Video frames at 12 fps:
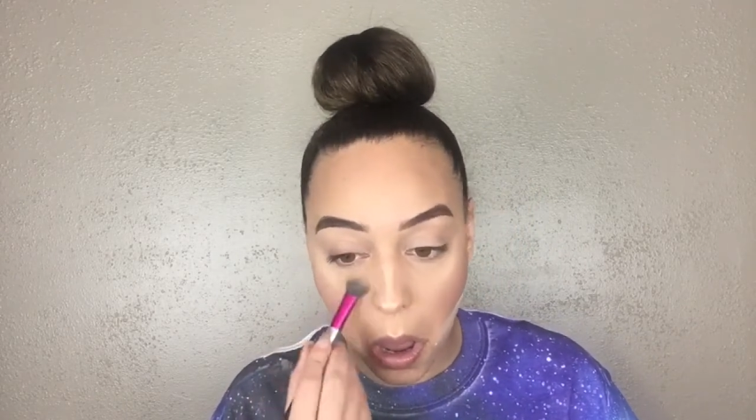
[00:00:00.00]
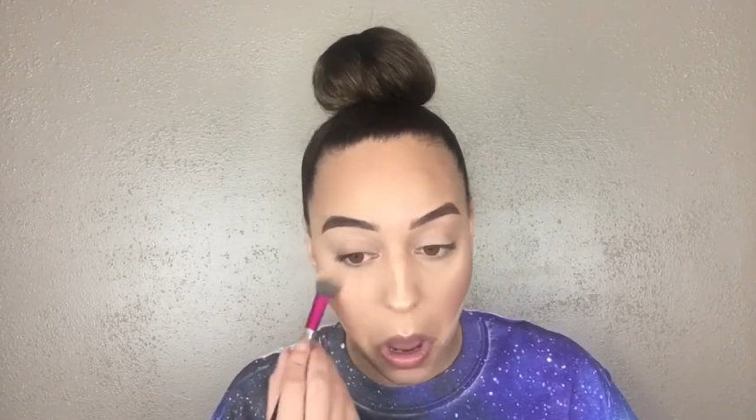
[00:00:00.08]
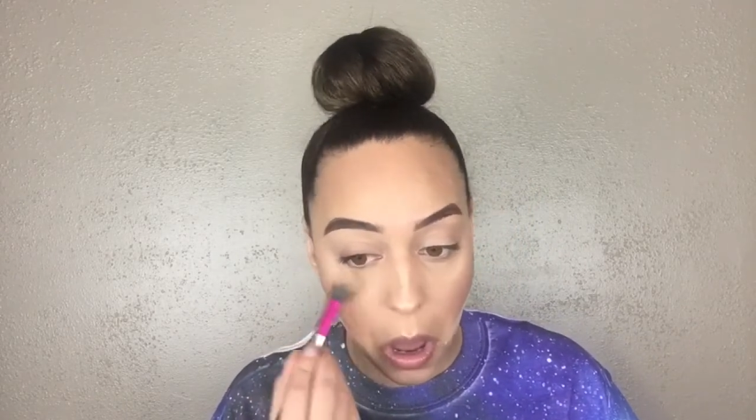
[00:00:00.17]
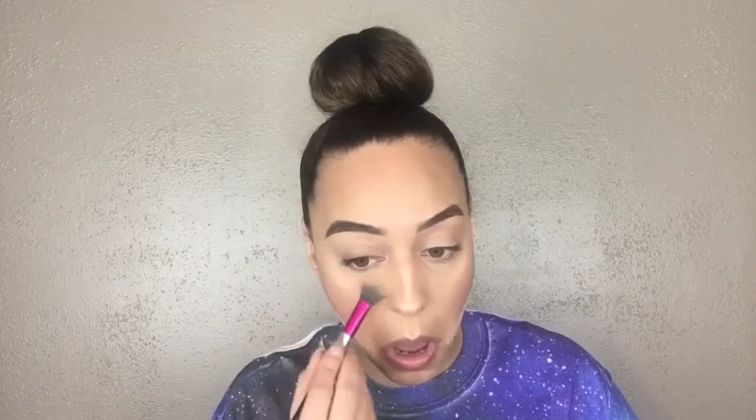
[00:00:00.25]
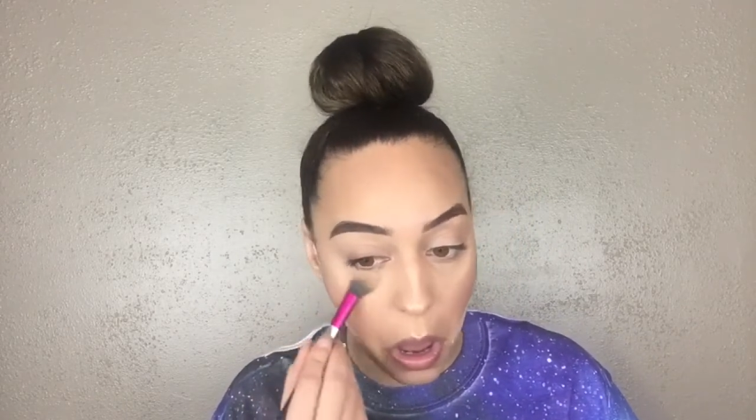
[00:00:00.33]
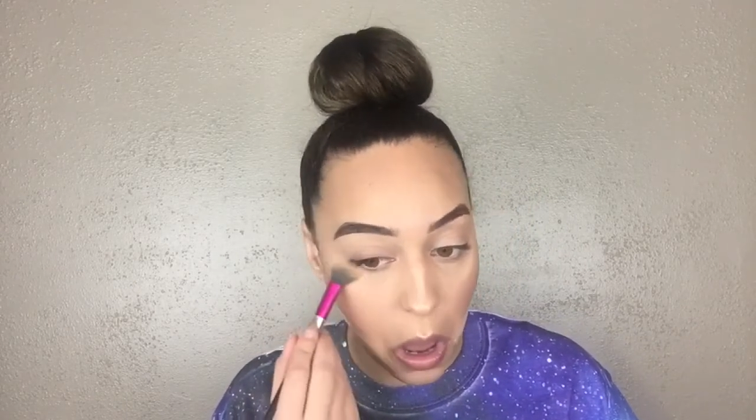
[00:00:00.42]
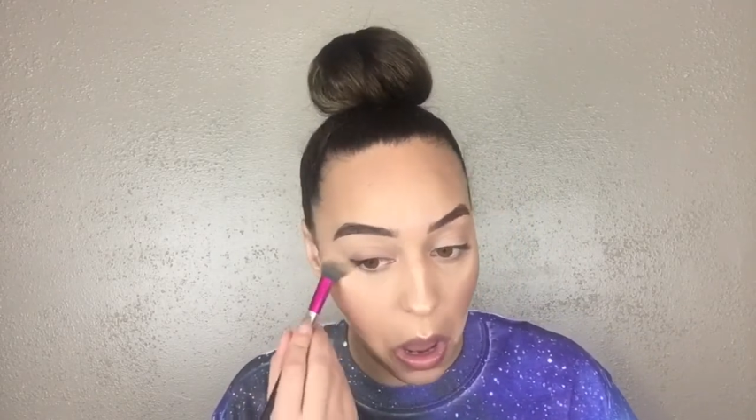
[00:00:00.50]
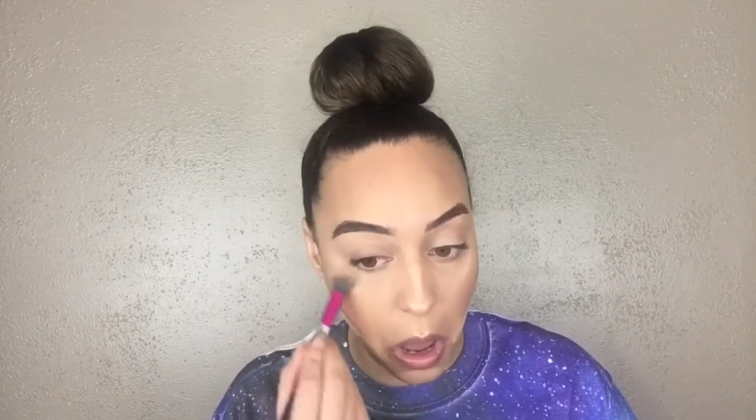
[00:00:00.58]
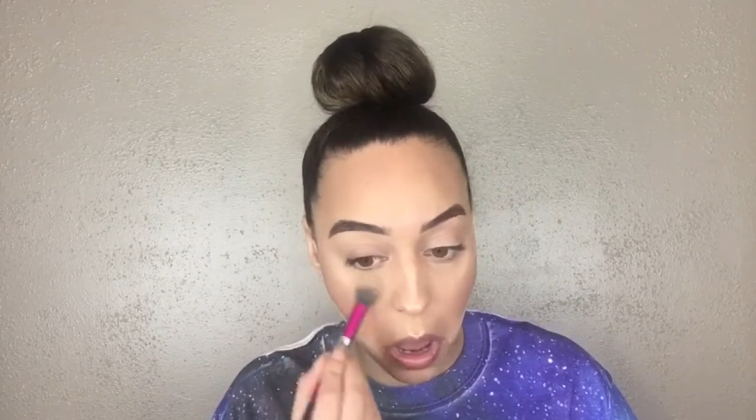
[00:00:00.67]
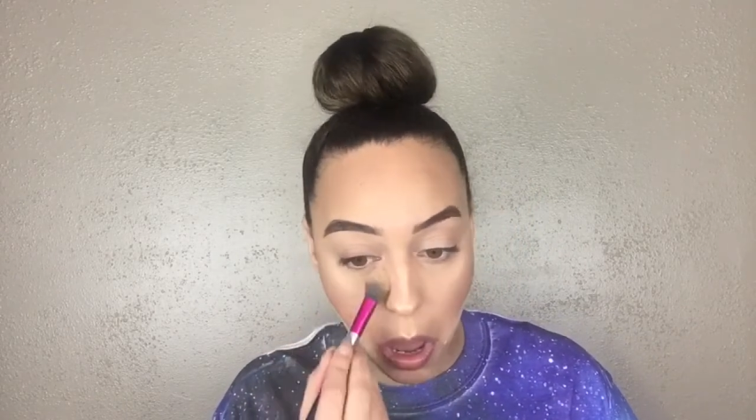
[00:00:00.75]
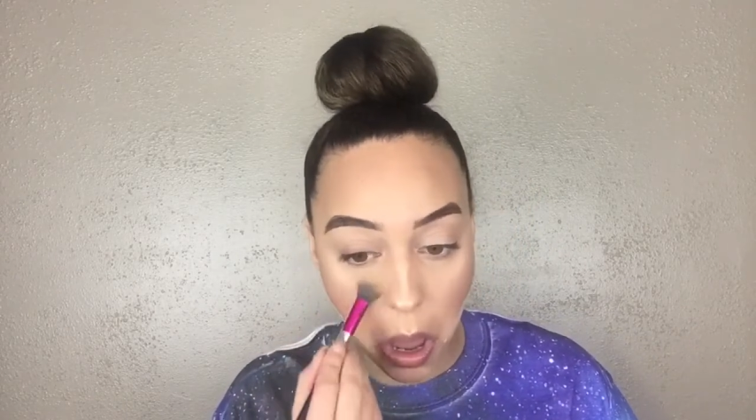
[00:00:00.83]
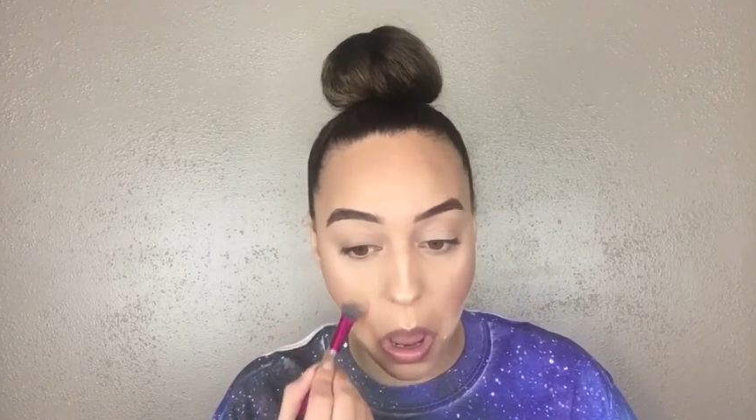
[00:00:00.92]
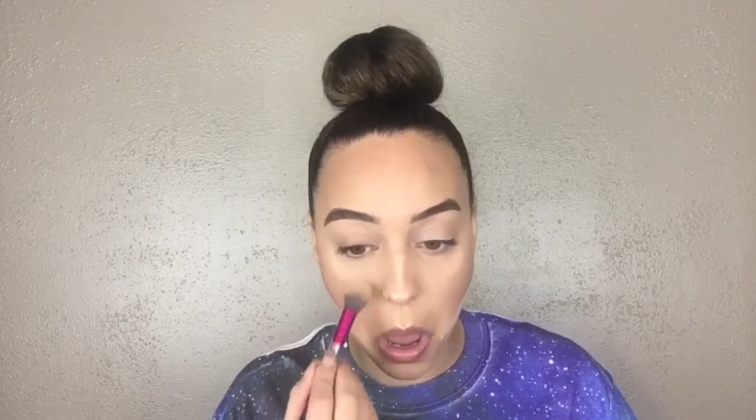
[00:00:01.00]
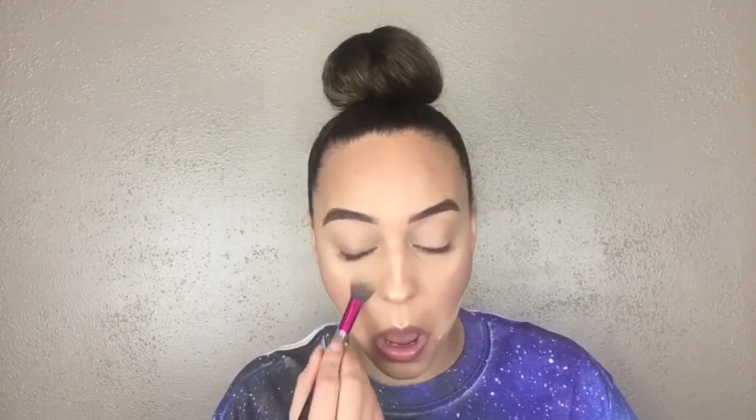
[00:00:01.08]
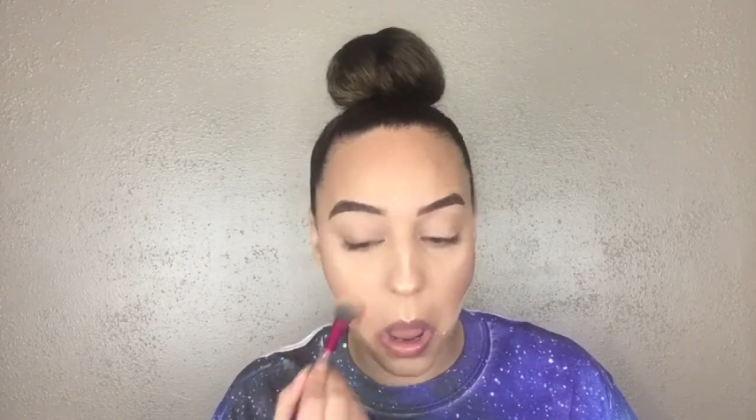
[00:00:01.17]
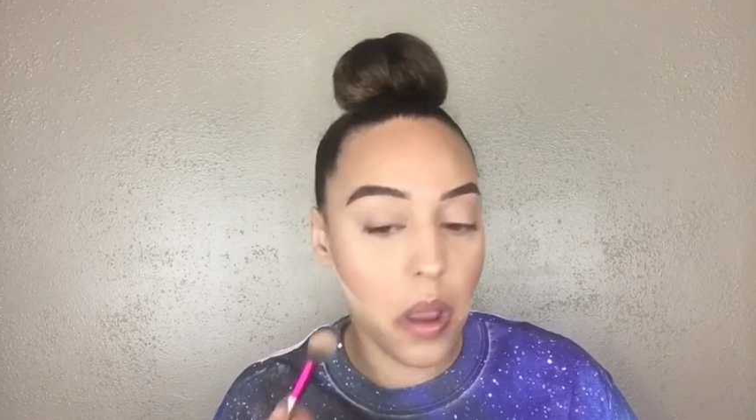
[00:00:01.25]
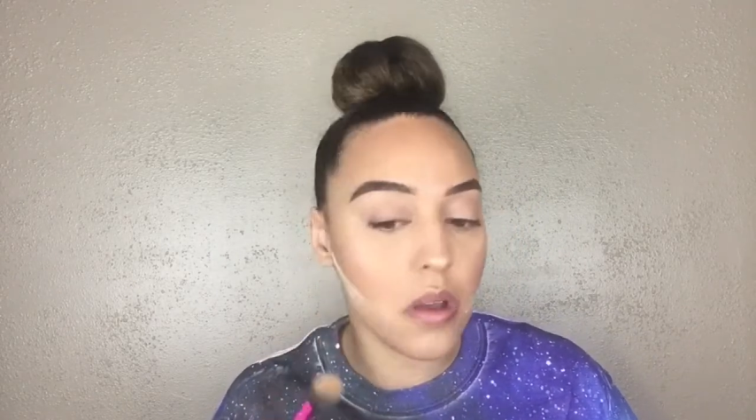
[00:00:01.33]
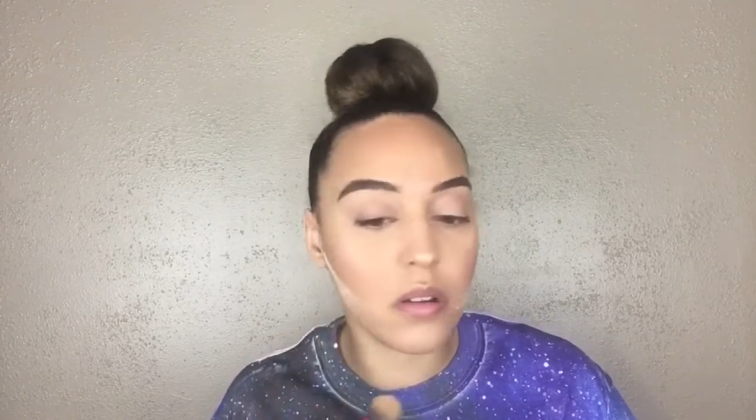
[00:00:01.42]
With this Real Technique
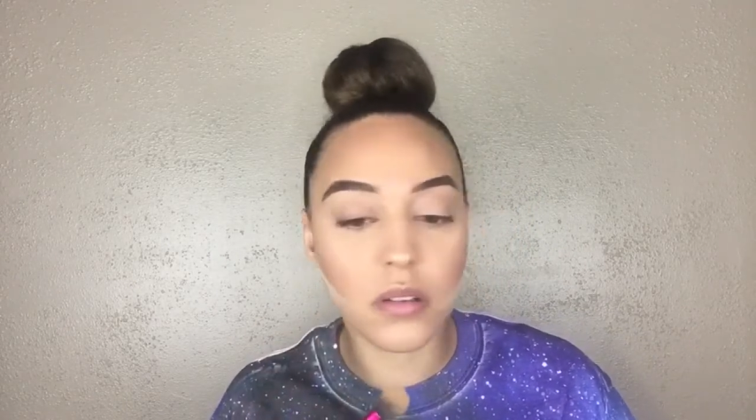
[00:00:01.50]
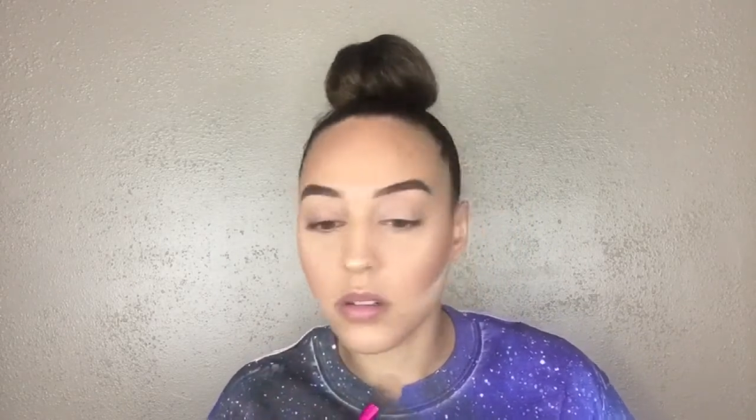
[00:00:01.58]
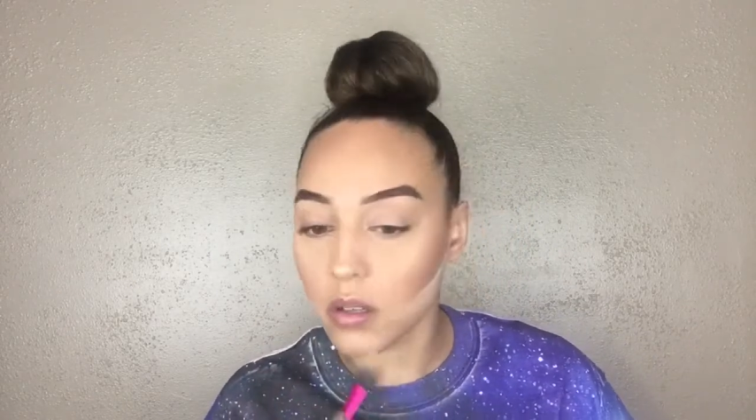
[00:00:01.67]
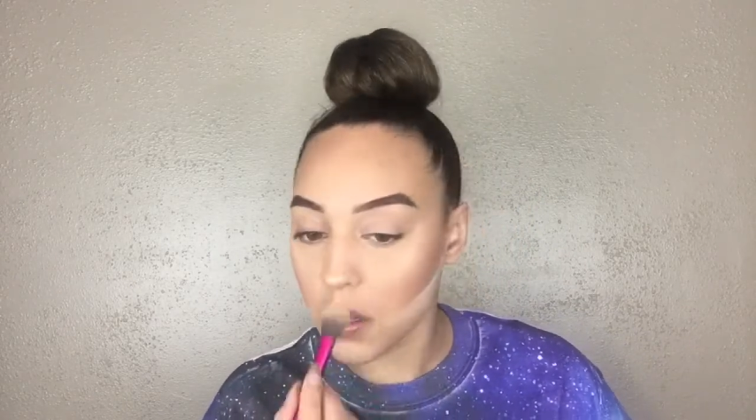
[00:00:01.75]
setting brush,